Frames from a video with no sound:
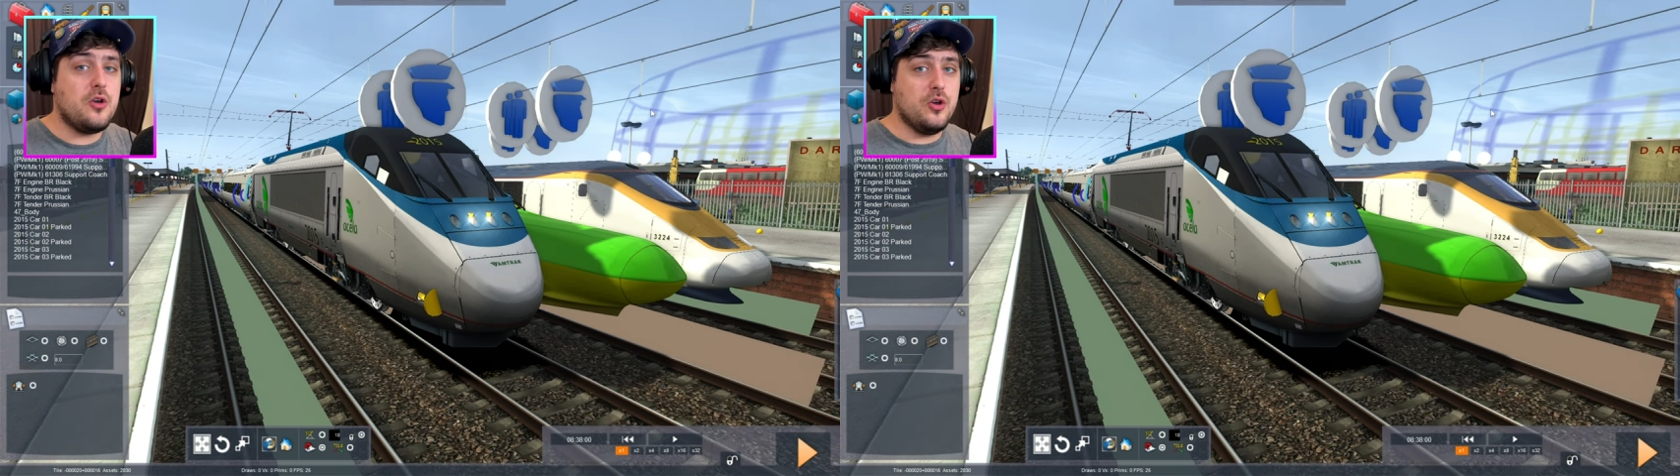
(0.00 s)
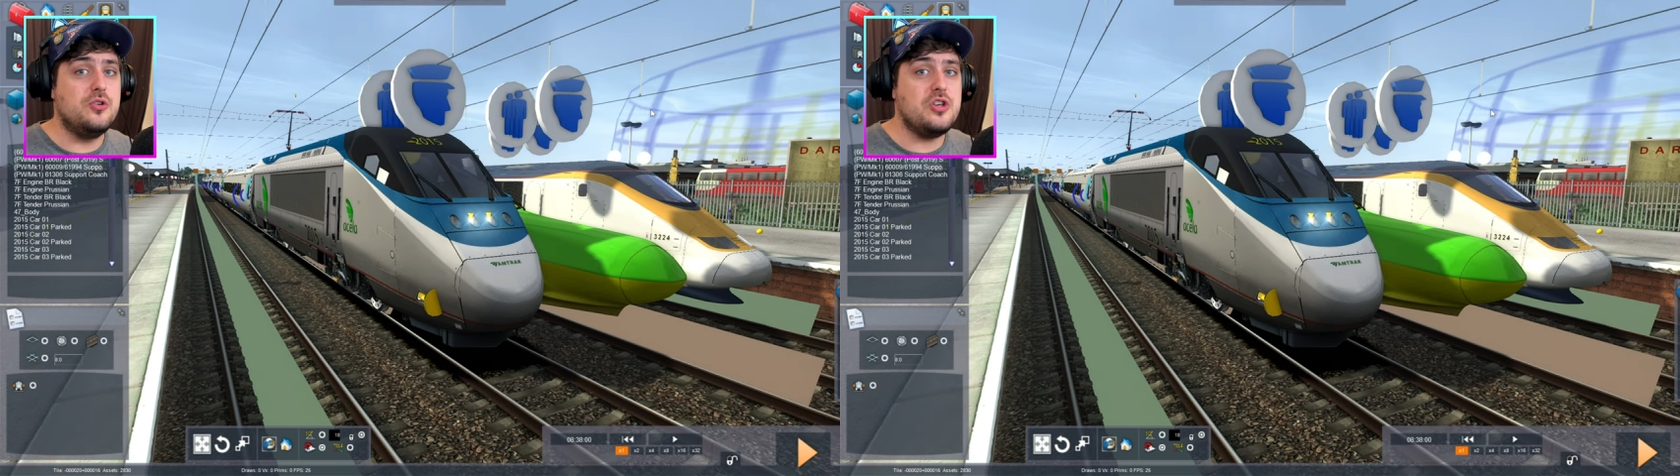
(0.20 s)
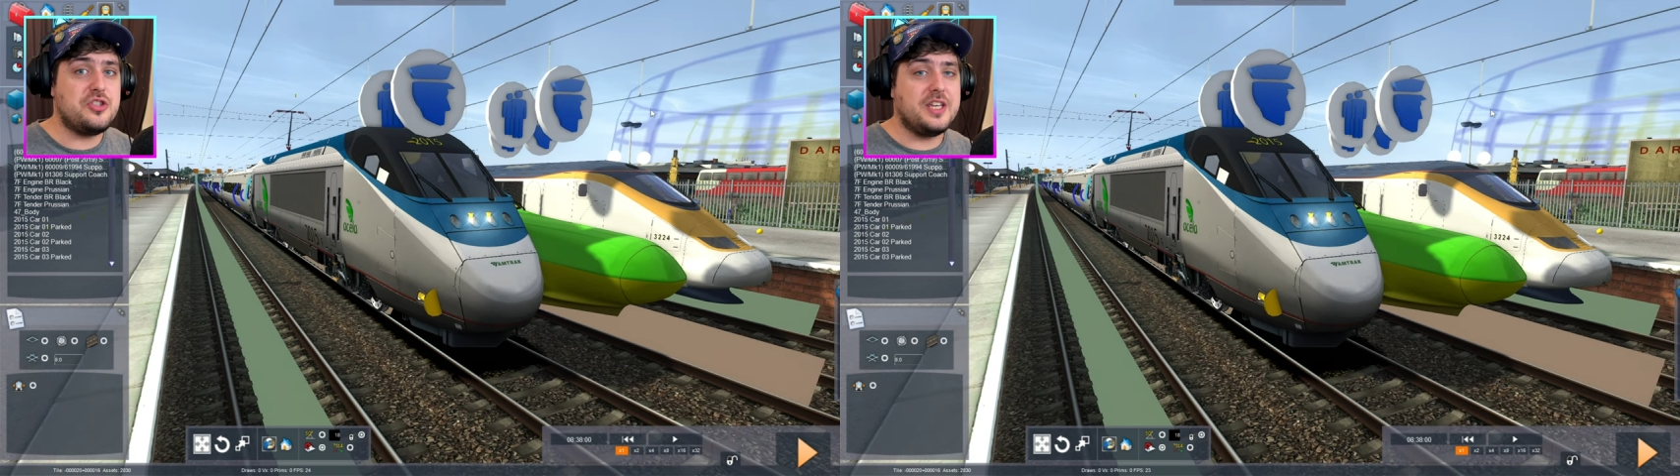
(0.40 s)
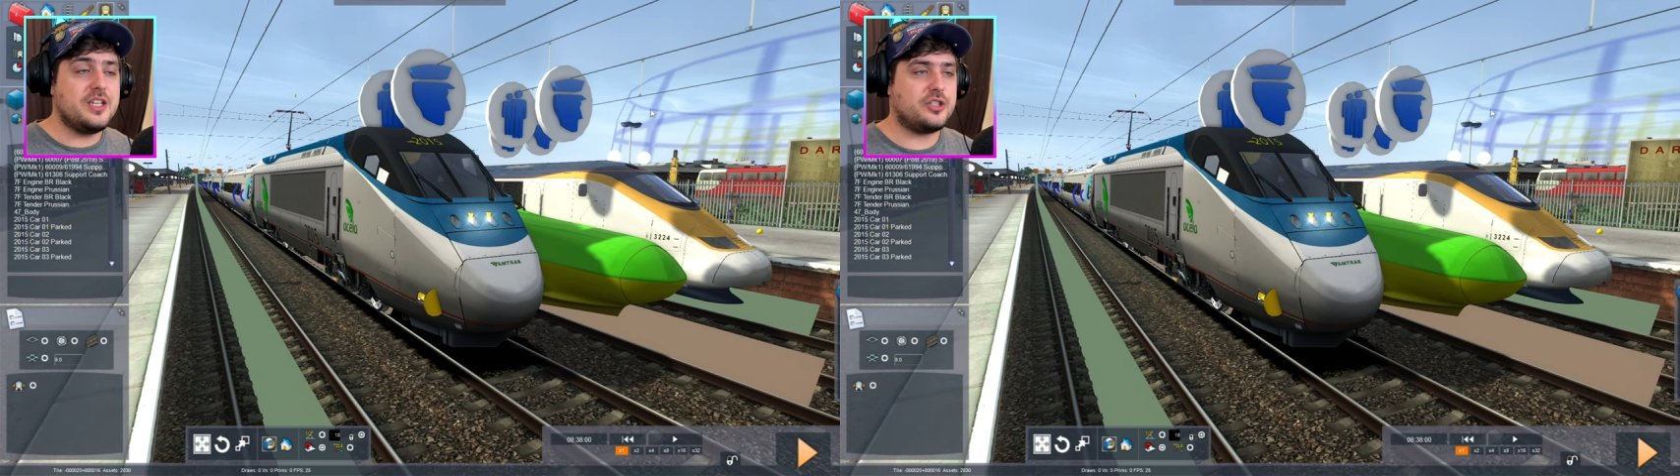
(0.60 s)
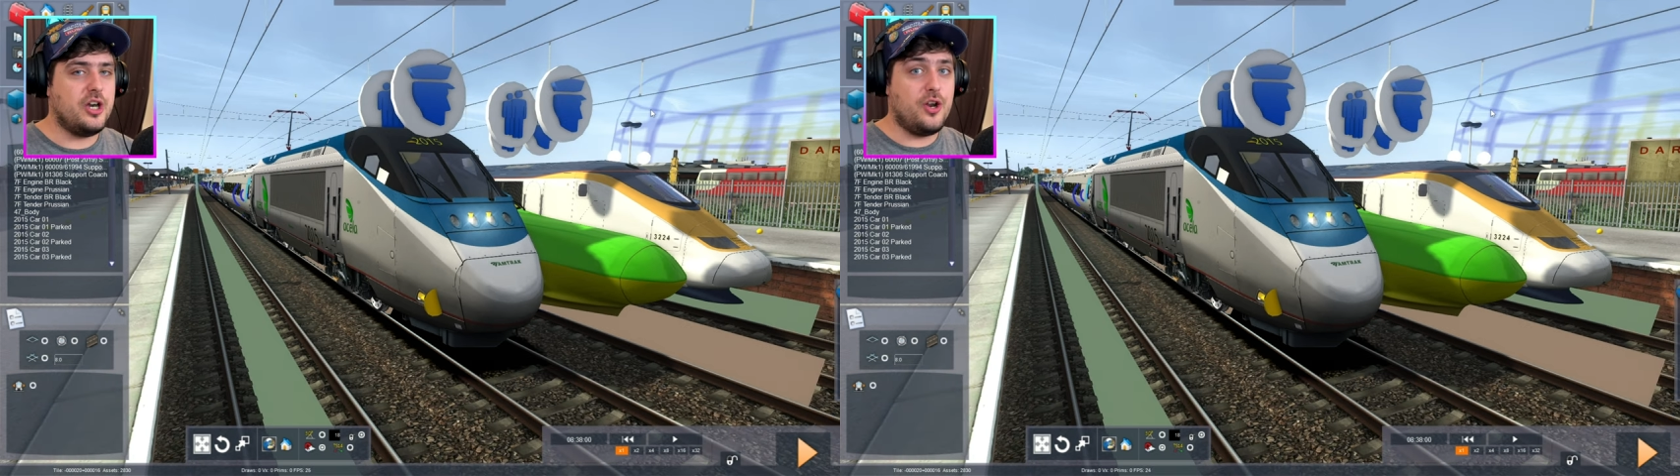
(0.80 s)
Who do you think
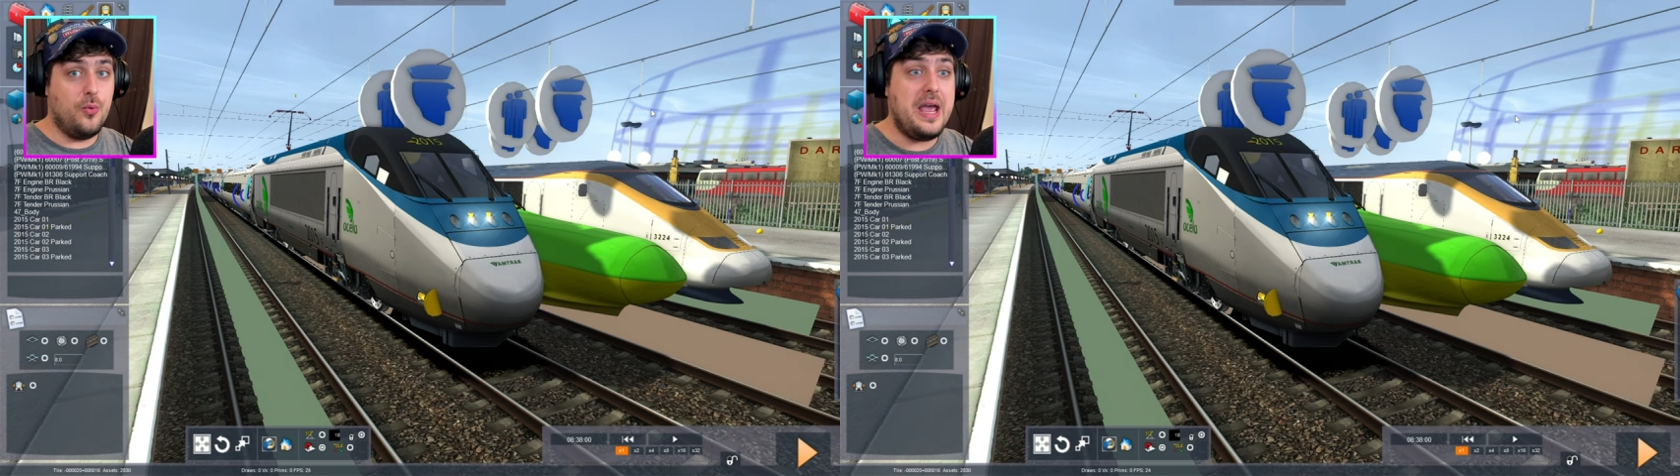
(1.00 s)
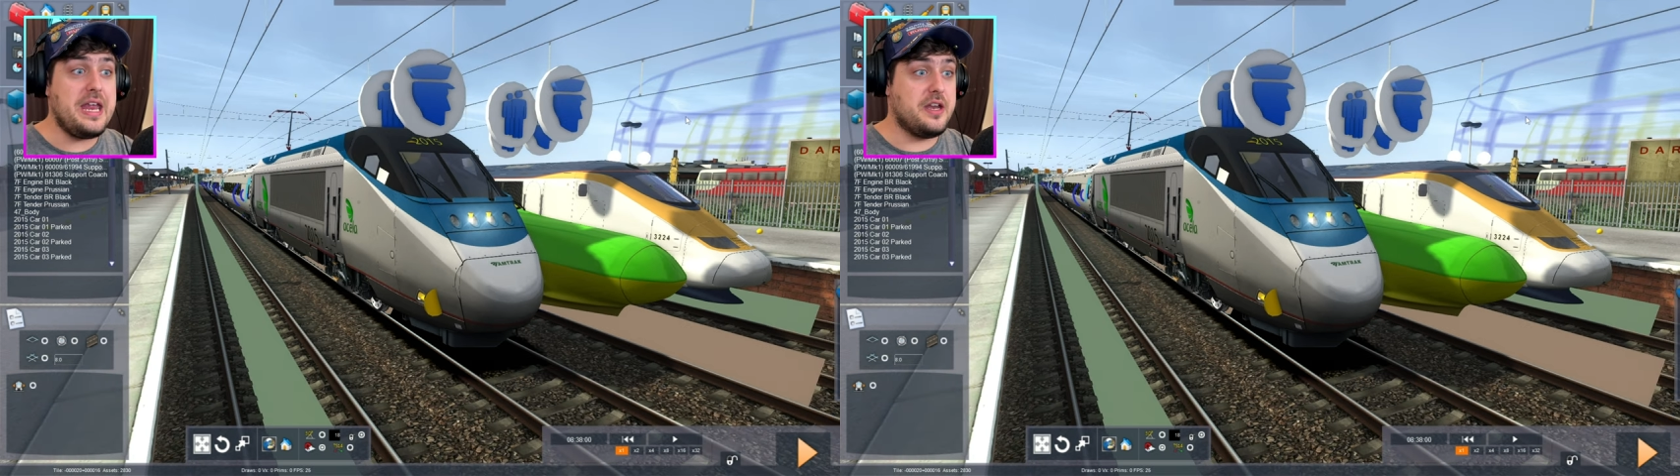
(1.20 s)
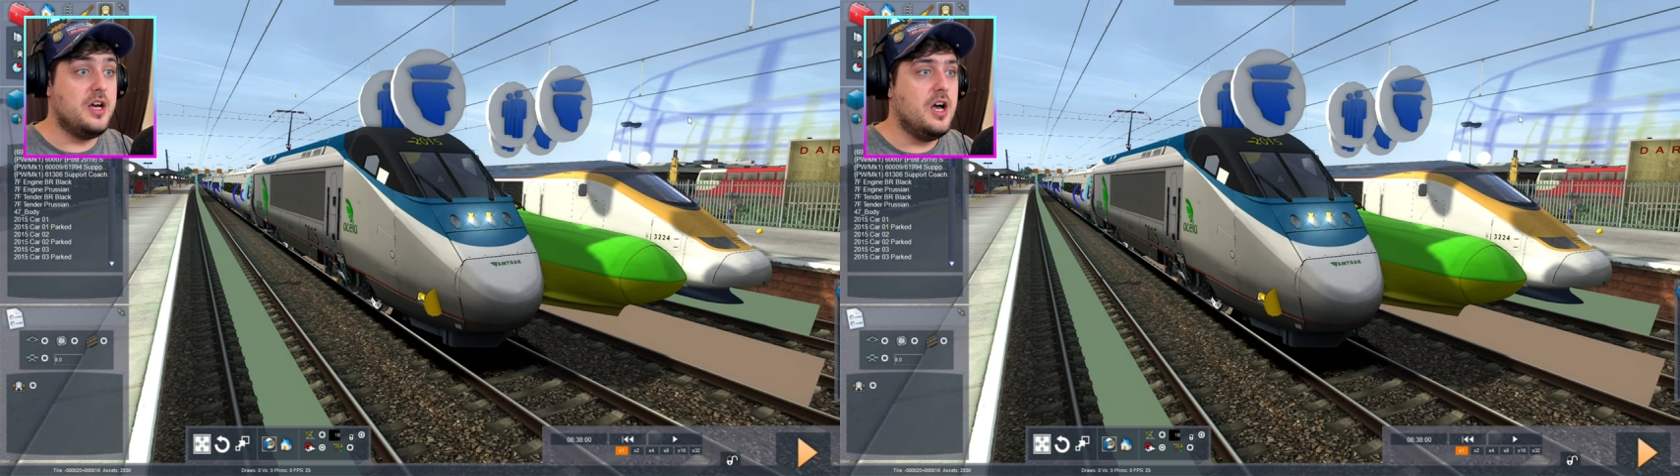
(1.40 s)
is going to win?